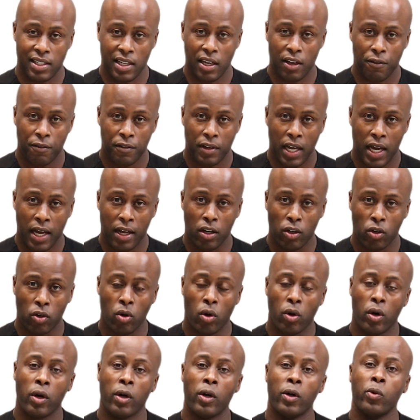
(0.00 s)
safe
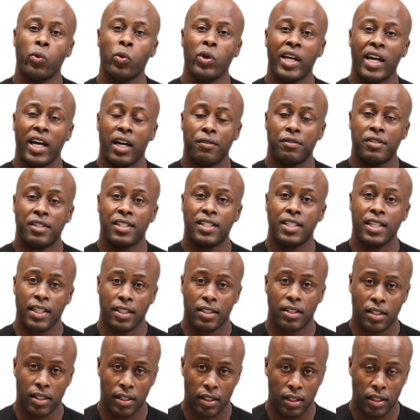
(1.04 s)
category, we have
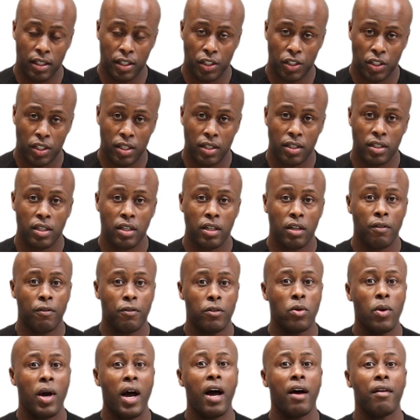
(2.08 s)
6 conditions, and
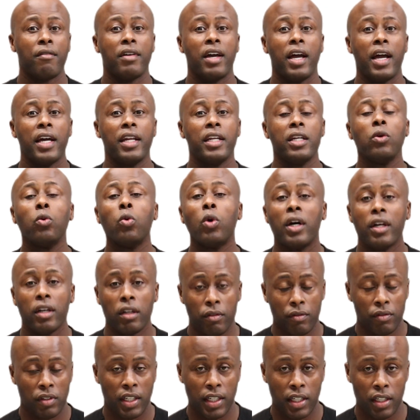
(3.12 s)
if you have any
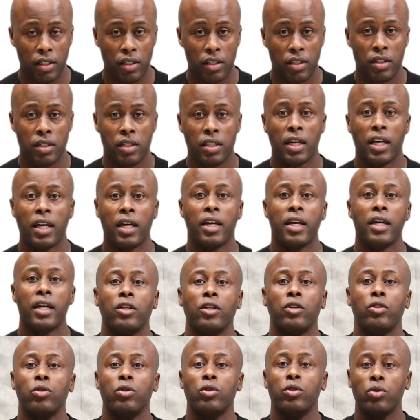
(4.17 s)
one of these,
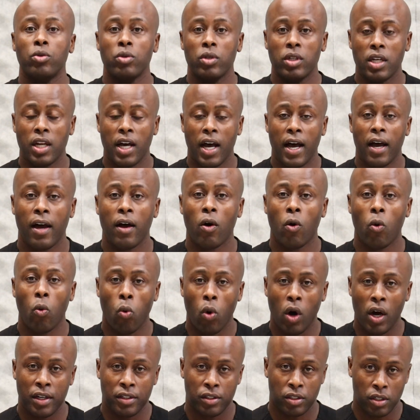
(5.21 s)
you do not
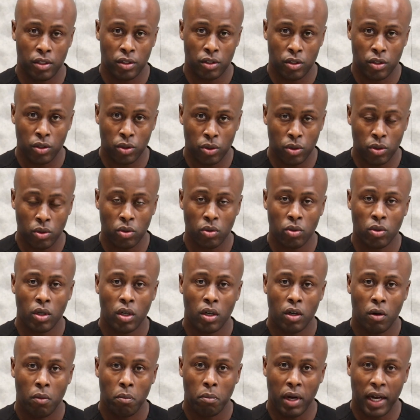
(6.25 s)
want to
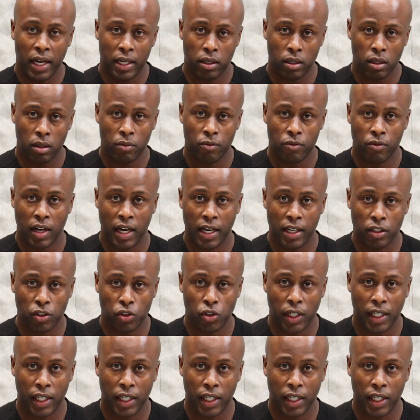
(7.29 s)
do manual lymphatic